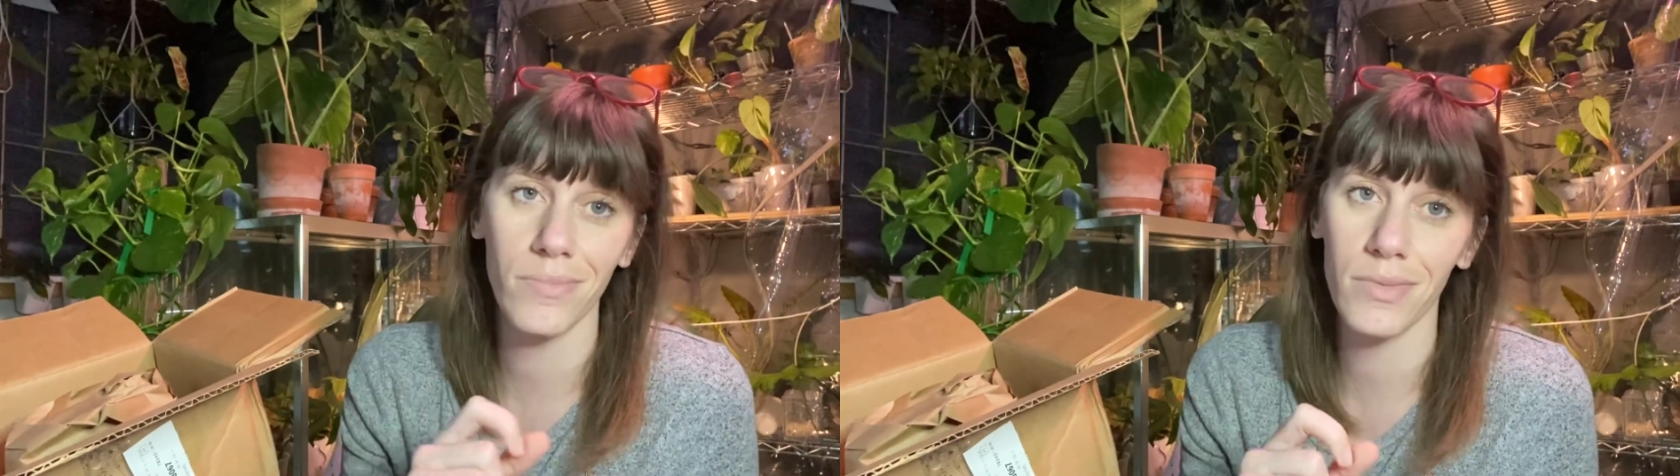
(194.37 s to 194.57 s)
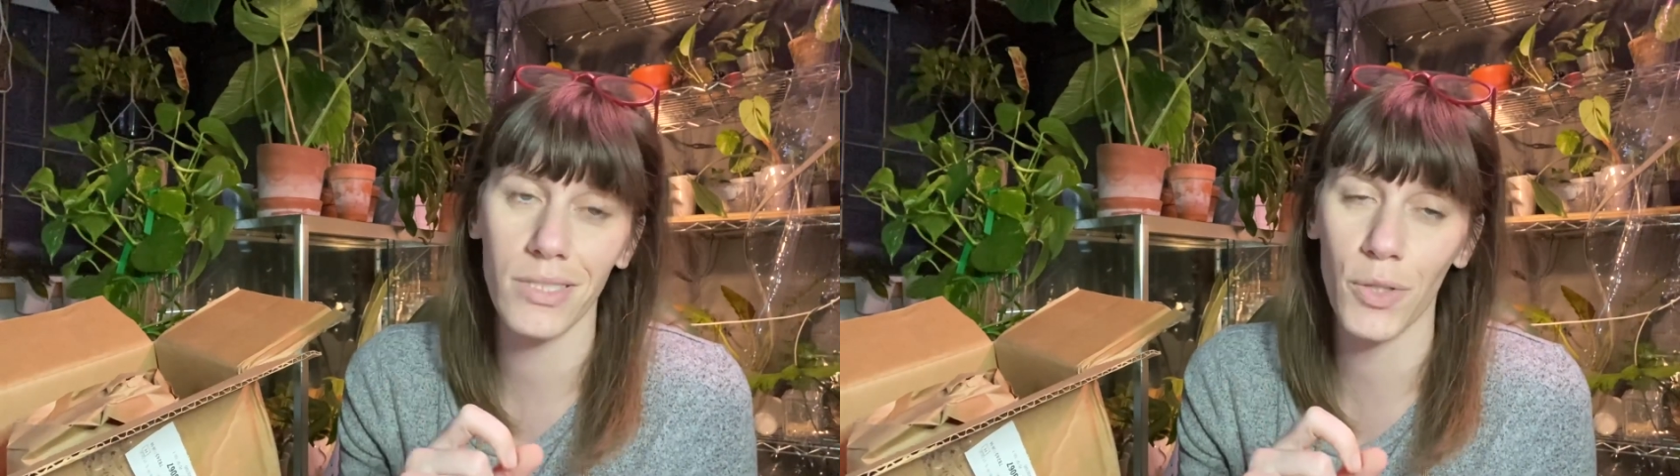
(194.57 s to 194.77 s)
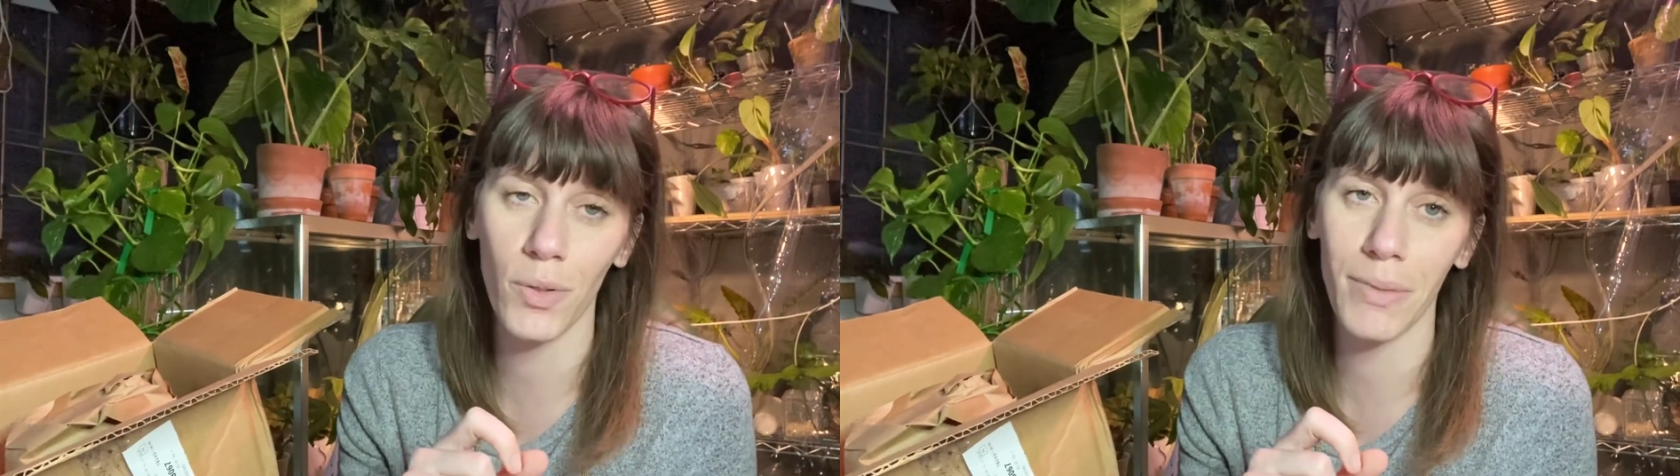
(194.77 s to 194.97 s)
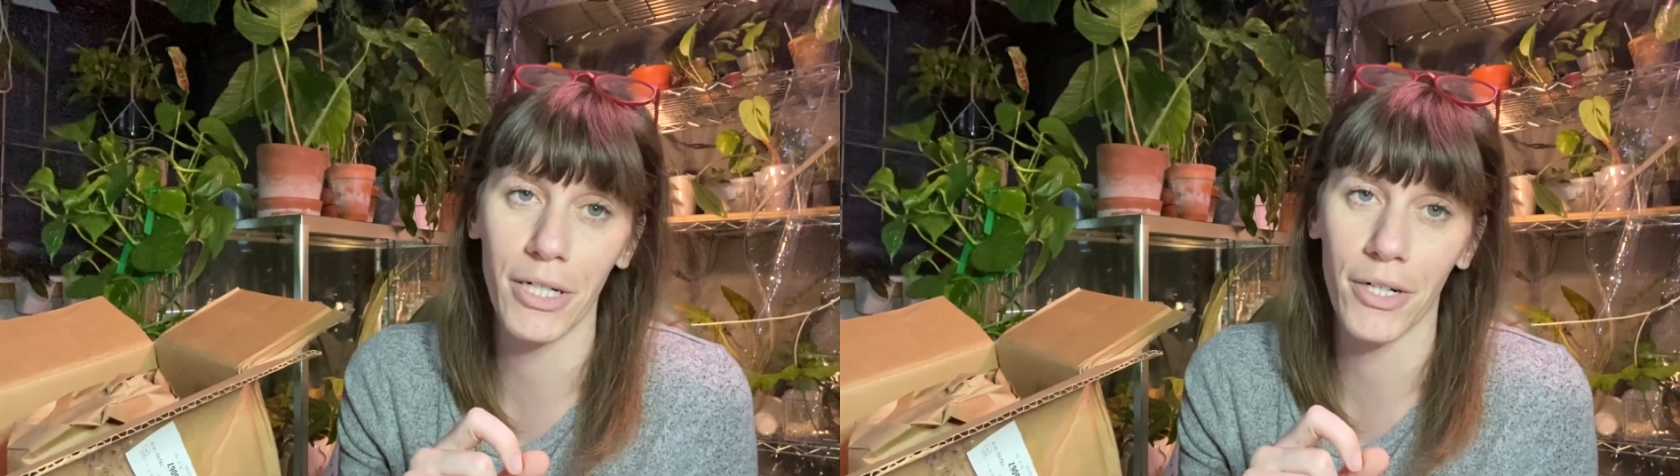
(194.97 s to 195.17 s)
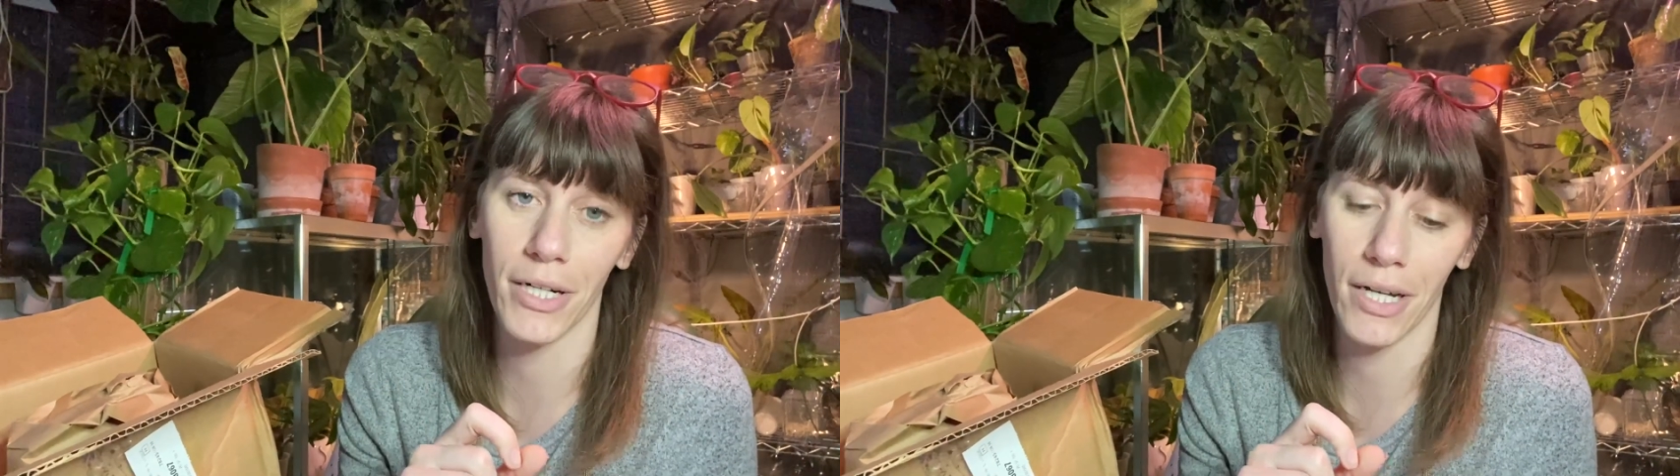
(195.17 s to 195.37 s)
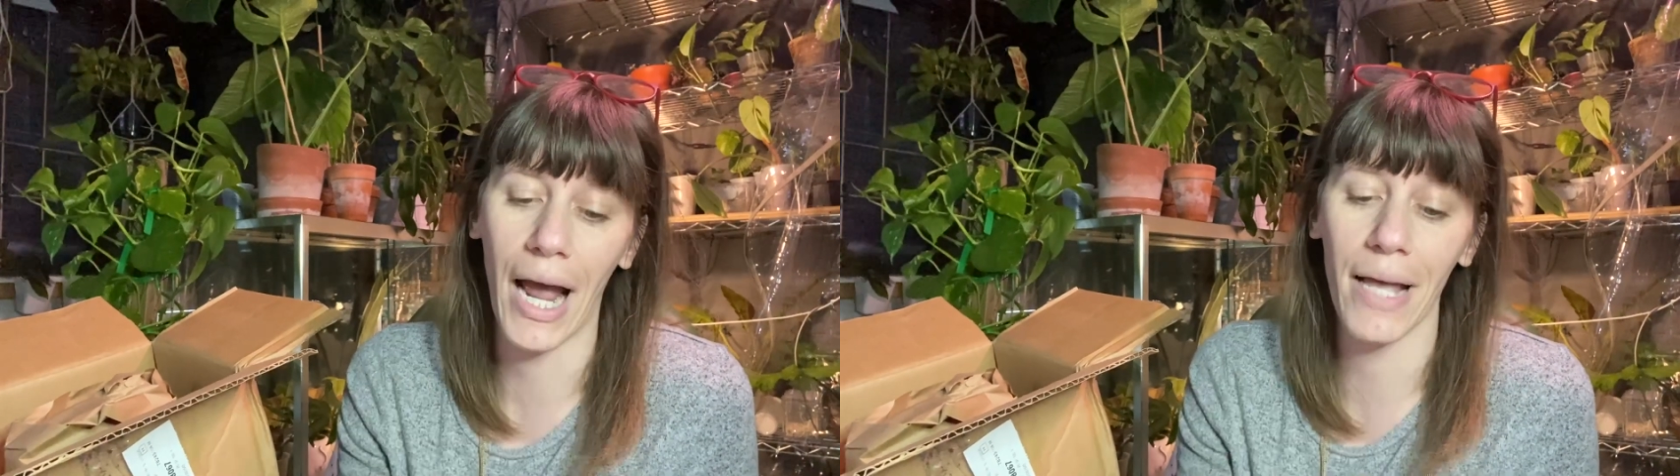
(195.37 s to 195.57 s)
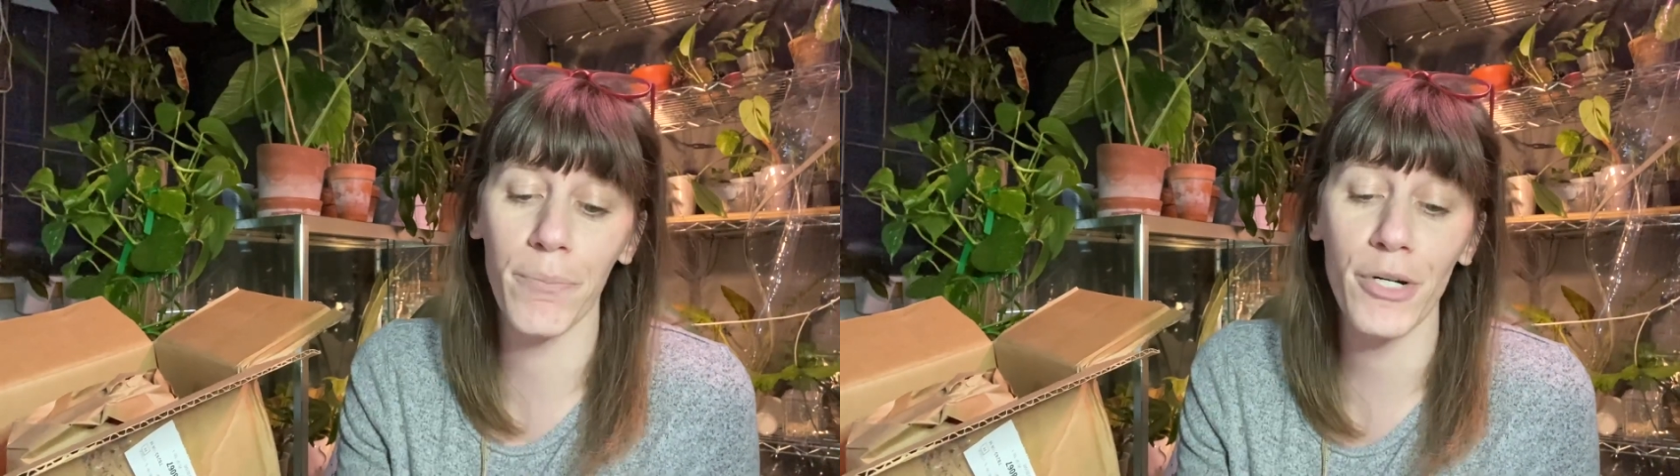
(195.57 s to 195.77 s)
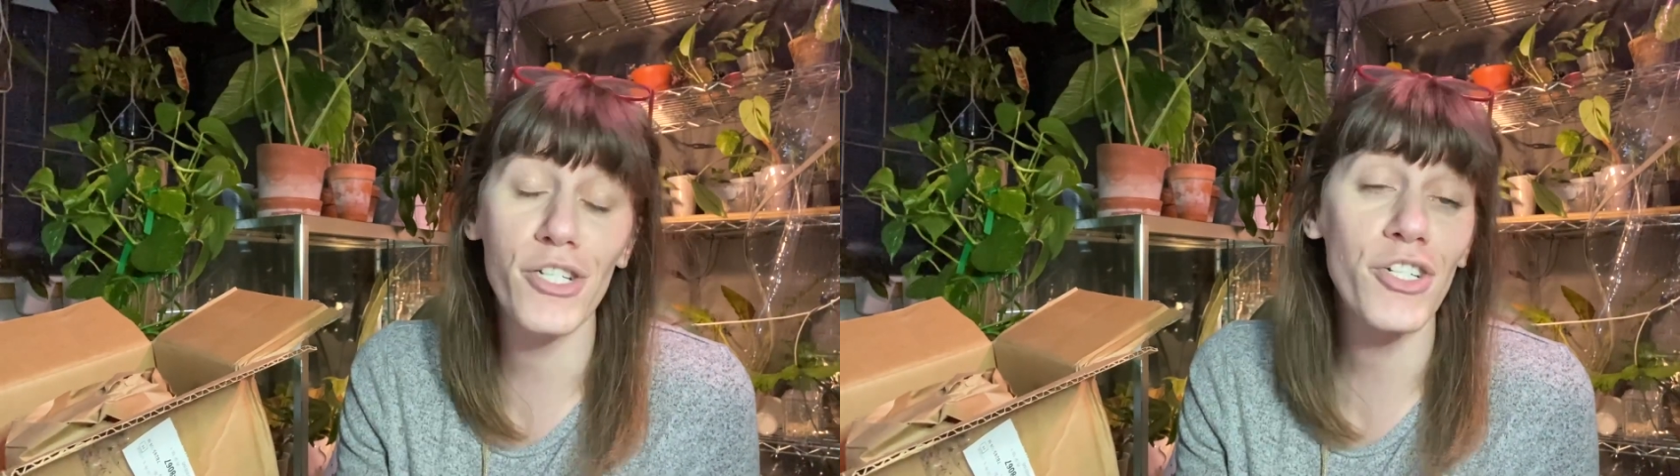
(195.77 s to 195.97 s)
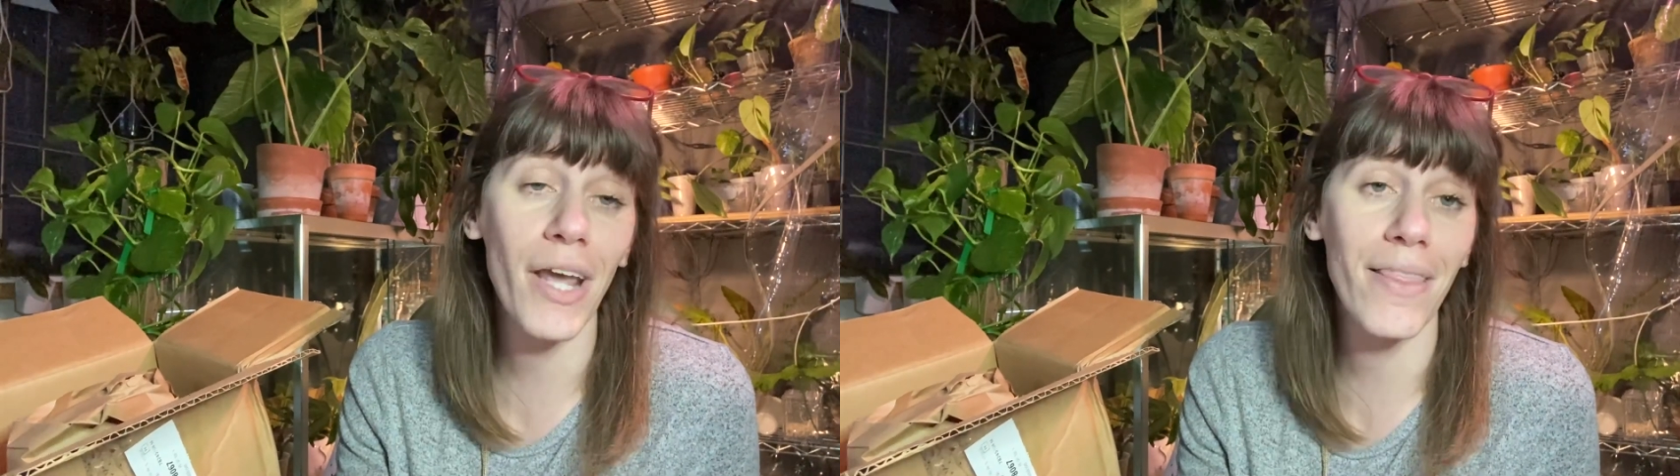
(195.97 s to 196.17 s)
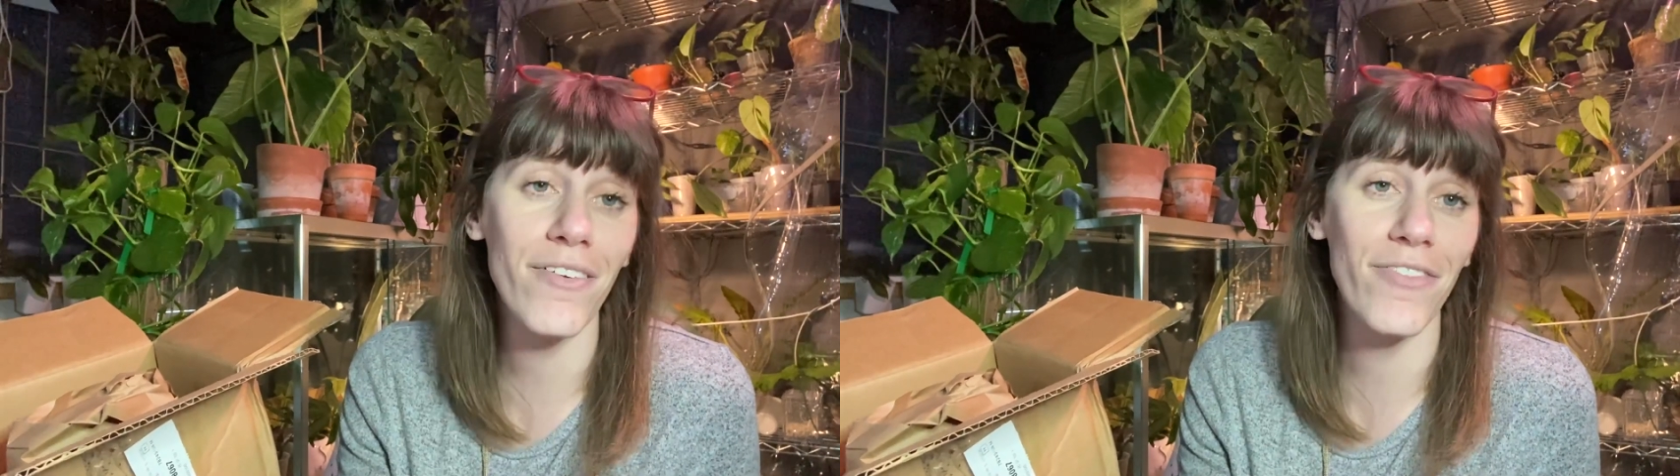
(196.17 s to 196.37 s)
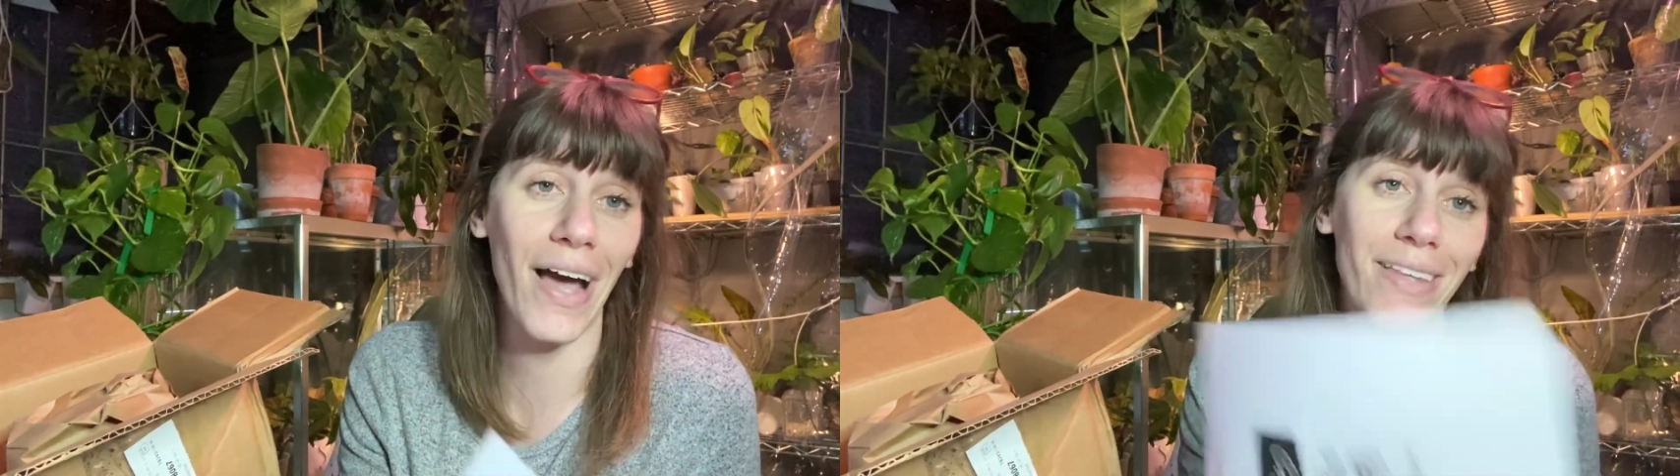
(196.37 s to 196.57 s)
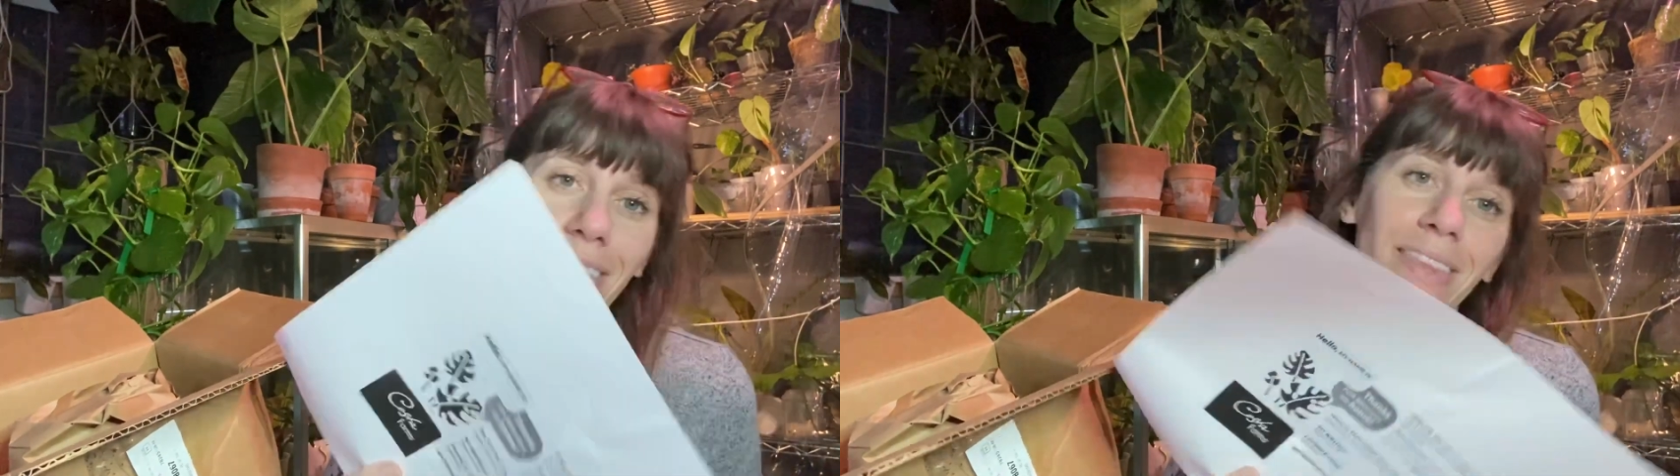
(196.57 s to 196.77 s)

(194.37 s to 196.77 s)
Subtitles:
Doing me dirty. I appreciate the fact that